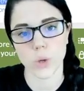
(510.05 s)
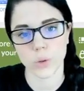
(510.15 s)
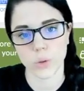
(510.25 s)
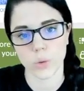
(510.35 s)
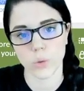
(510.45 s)
That
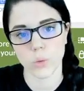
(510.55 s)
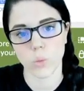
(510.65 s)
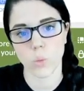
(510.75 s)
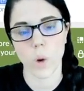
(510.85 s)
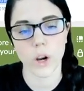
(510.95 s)
will show
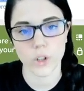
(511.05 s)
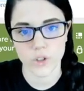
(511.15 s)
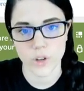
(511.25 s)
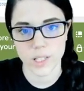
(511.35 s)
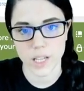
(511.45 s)
you
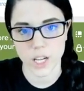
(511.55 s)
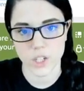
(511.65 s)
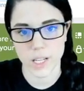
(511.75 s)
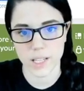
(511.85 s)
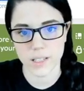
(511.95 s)
where your
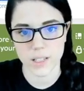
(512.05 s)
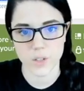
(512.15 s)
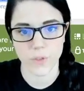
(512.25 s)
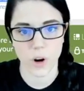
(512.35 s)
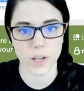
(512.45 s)
transaction
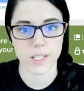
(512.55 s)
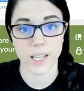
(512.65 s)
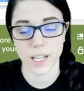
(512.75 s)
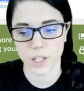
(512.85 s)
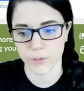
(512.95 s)
is as
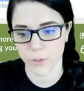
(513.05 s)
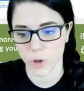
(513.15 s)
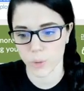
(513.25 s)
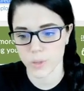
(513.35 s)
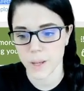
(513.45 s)
far as
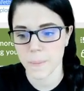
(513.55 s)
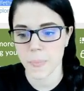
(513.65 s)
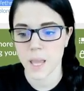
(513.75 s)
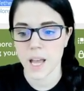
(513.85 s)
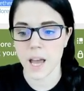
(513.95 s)
getting confirmed.